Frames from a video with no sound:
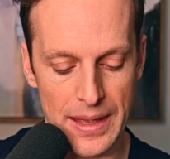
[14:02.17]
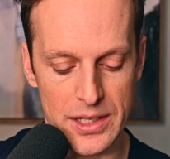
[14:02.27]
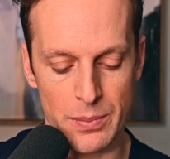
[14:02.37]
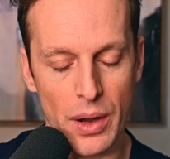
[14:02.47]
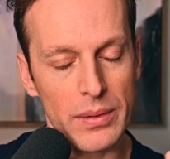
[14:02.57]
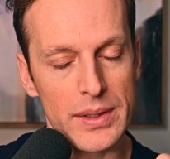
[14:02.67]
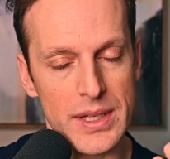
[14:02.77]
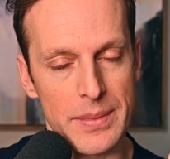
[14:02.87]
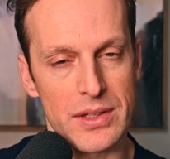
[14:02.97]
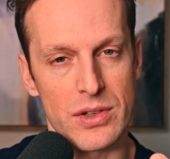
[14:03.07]
and it's probably
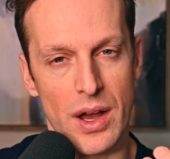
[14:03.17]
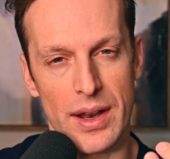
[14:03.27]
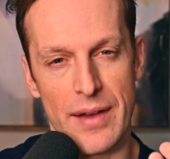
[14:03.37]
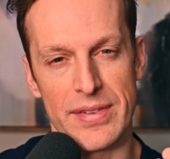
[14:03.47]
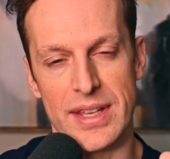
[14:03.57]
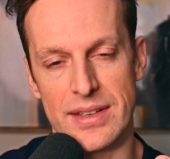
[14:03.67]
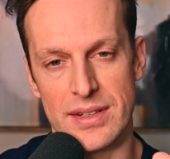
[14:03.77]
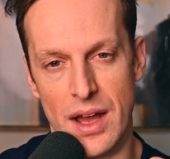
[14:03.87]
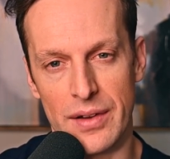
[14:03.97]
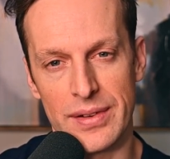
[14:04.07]
something that's not emphasized
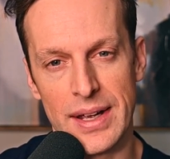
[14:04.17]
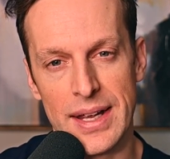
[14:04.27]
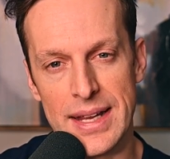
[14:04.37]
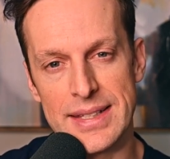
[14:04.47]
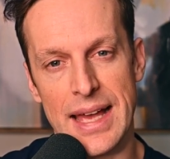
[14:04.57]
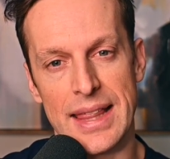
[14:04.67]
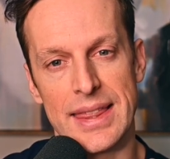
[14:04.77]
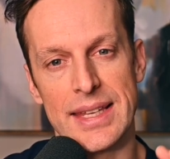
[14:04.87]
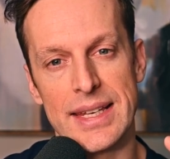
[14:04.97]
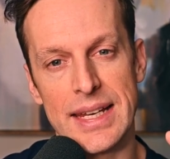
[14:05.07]
enough, is that
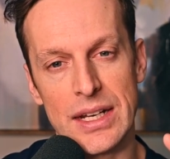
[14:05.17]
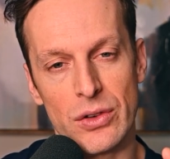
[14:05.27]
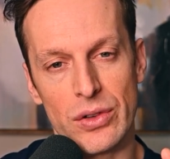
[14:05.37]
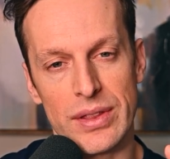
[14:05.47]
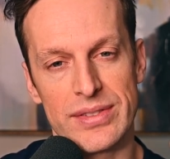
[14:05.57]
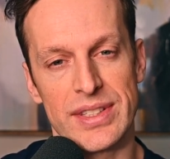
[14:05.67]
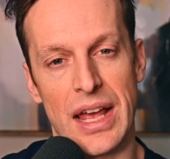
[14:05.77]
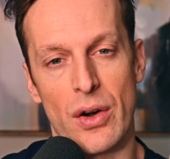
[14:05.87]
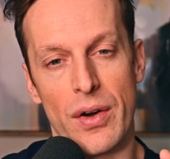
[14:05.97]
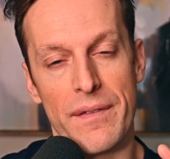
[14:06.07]
the needles
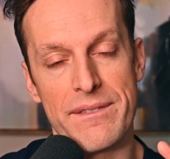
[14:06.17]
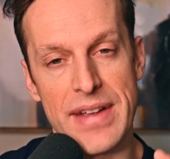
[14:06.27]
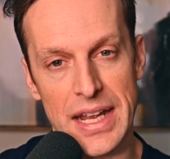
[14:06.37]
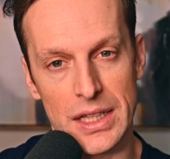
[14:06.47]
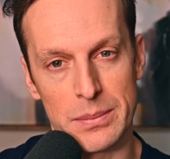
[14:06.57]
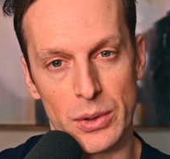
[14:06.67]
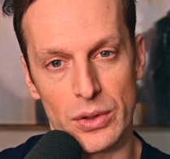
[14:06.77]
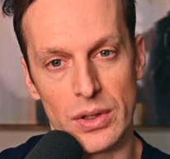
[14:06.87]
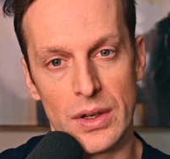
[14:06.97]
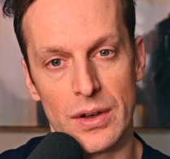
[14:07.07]
that are
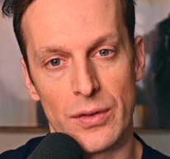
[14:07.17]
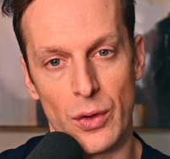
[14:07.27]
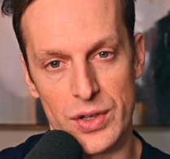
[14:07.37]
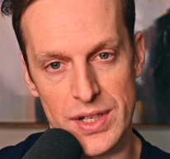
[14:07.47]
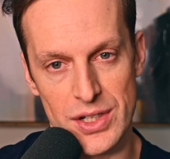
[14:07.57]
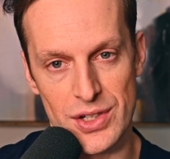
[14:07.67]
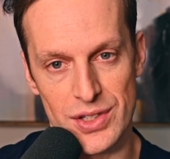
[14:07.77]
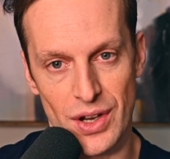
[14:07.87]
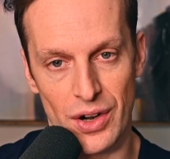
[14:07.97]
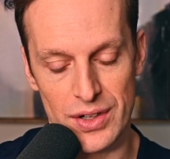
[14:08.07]
available for
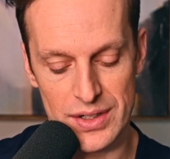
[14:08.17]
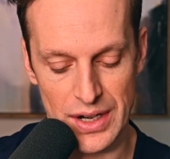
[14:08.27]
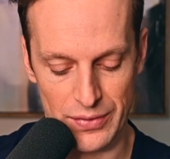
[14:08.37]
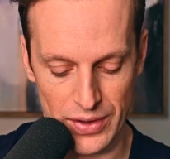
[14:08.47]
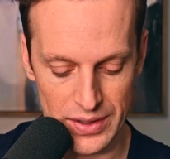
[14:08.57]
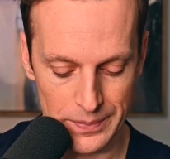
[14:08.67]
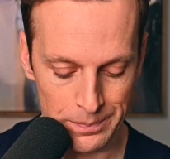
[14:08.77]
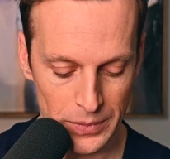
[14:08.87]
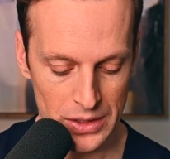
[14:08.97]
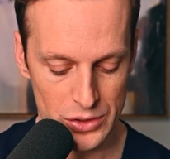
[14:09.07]
stitches are different.
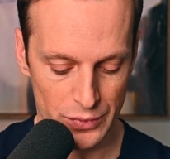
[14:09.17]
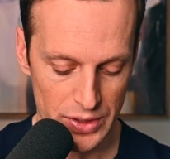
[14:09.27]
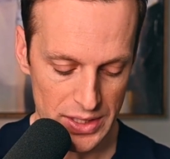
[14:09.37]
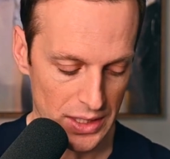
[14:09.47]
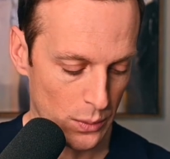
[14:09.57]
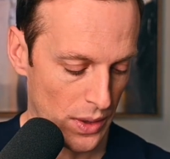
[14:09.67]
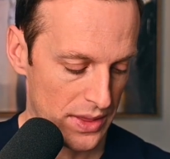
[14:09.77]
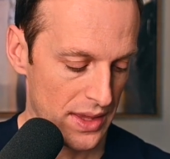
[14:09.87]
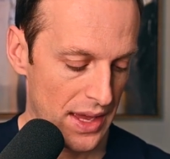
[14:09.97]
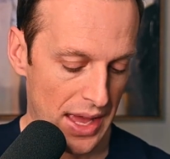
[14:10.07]
So if you're dealing
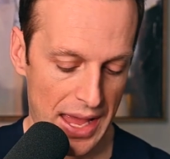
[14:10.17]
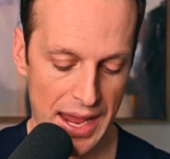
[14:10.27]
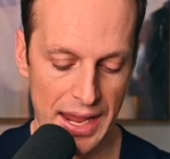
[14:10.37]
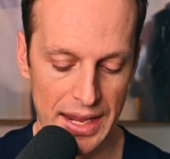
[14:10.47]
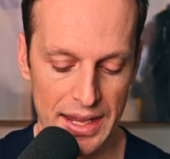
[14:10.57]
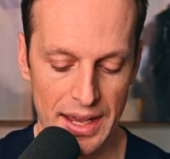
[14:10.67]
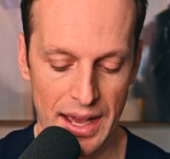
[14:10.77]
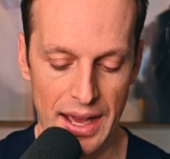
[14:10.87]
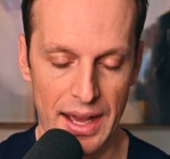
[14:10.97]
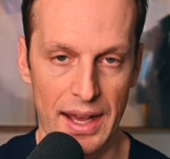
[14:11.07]
with a
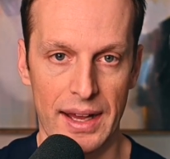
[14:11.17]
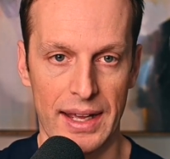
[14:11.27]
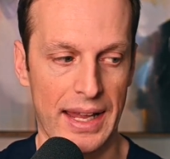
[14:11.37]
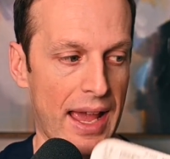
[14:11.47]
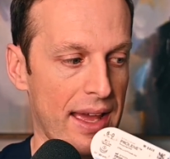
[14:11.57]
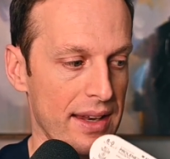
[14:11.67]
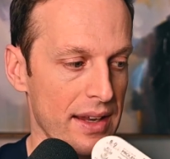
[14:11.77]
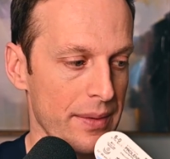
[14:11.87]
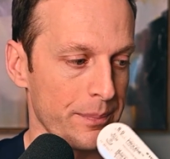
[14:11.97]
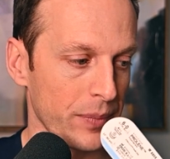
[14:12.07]
uh, again
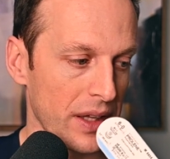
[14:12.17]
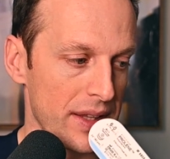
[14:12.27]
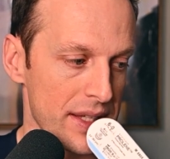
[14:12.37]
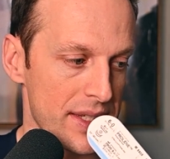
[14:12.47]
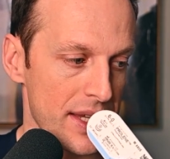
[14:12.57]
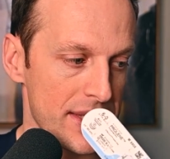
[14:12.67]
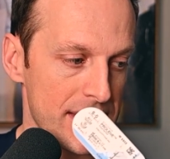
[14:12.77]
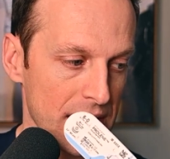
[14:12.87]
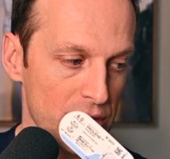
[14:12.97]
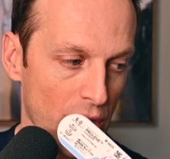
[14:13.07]
this
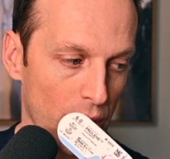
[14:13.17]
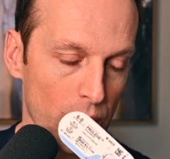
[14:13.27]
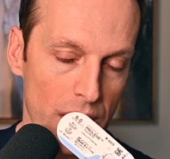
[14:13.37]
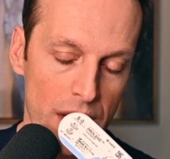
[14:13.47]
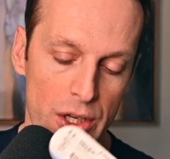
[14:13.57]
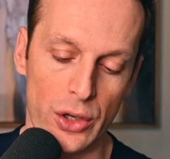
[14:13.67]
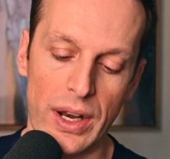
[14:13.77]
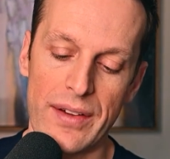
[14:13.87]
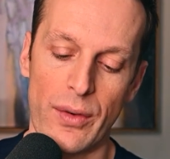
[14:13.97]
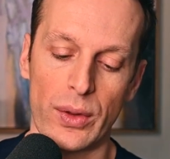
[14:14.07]
6-0, you're
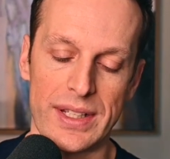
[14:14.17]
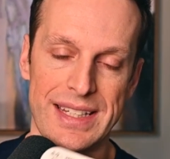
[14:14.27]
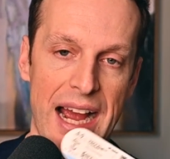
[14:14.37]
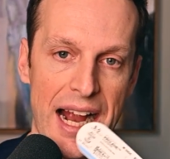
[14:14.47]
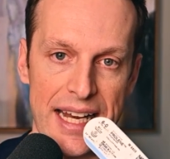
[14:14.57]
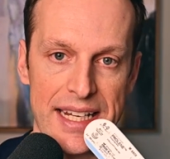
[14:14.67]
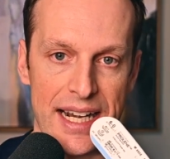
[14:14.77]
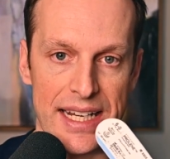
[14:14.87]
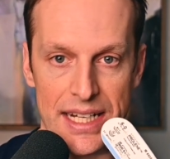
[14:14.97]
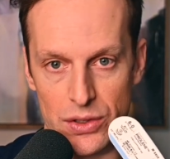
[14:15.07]
gonna have only tiny
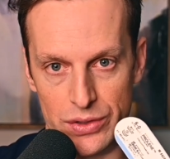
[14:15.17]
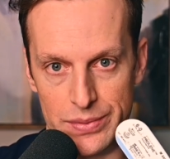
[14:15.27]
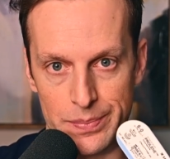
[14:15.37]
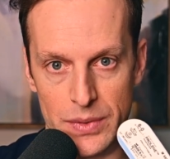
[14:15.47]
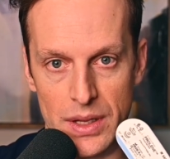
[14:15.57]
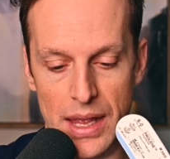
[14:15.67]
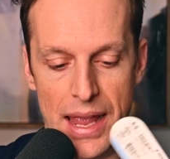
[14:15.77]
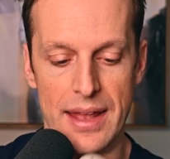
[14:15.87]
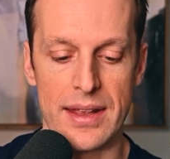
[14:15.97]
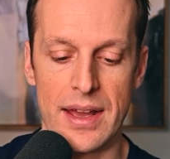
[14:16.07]
tiny needles,
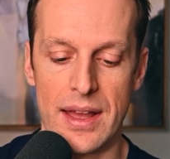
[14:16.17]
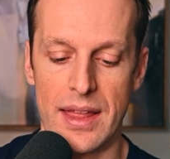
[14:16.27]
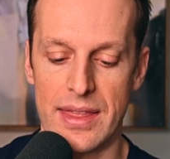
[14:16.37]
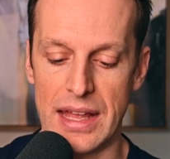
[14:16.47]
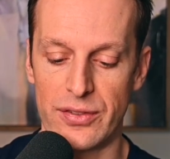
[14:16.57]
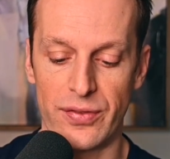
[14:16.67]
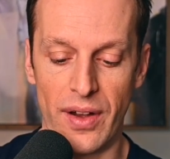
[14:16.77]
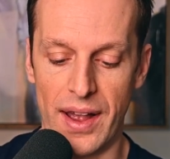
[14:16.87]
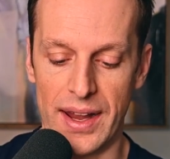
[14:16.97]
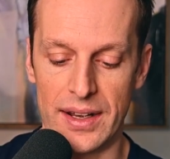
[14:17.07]
and that's
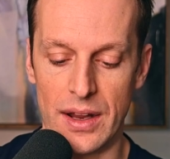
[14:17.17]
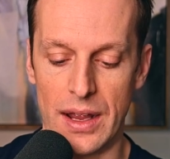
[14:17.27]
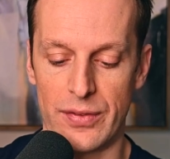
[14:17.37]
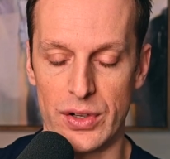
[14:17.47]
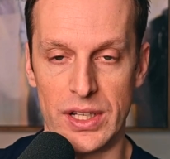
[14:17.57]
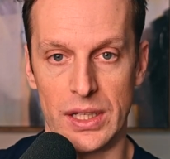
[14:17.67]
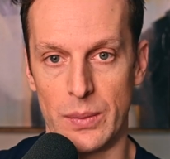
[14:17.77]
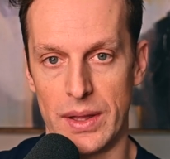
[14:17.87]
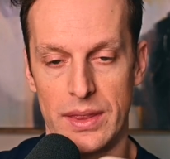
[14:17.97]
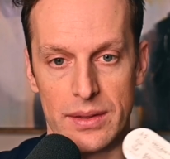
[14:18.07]
fine if you're dealing
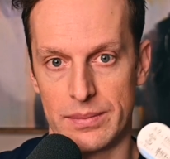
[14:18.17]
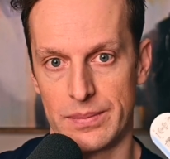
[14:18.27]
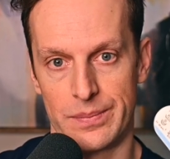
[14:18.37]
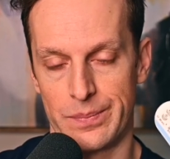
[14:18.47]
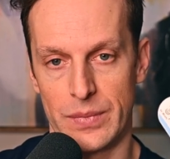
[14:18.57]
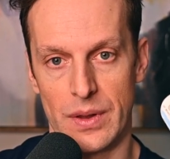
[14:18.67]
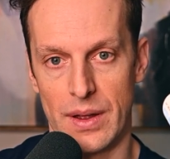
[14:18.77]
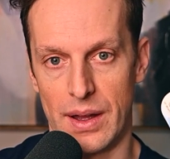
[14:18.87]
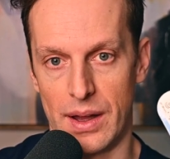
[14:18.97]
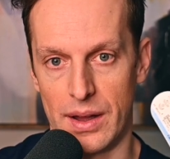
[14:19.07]
with
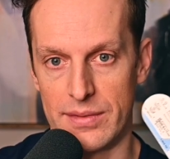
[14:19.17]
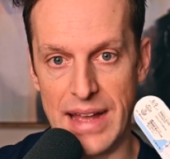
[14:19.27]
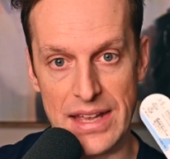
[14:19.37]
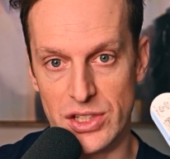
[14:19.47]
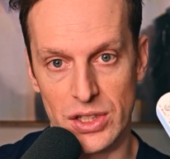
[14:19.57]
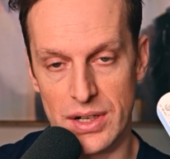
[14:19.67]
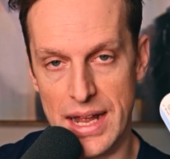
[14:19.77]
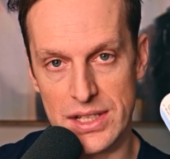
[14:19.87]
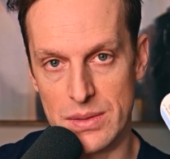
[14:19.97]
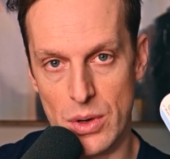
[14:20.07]
uh, vascular
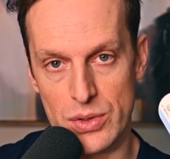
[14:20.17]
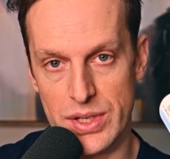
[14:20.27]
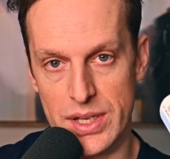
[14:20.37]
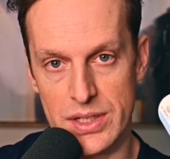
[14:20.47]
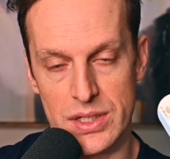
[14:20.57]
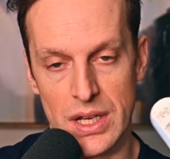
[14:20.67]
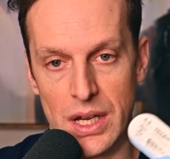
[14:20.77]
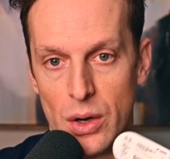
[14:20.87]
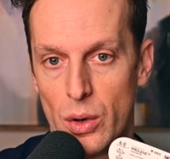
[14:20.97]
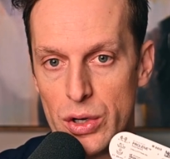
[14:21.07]
anastomosis
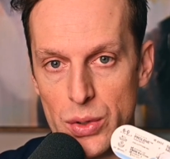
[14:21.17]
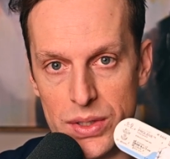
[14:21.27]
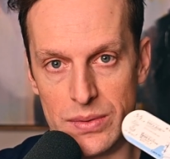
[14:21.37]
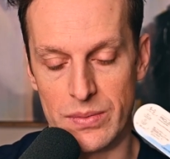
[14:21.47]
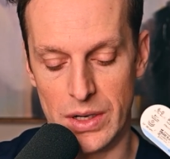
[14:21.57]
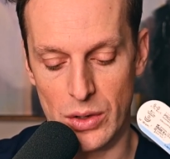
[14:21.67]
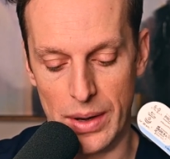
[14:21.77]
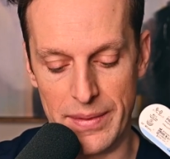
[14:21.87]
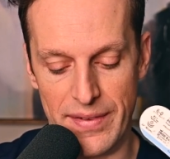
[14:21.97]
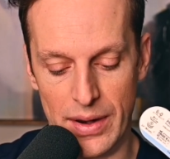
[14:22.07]
or you're doing some
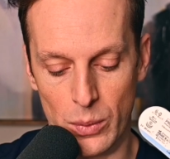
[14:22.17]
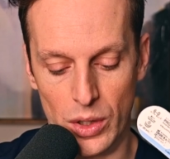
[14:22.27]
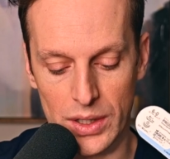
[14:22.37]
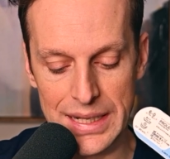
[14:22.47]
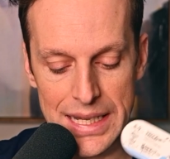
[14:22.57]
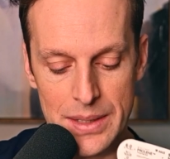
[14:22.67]
incredibly fine work,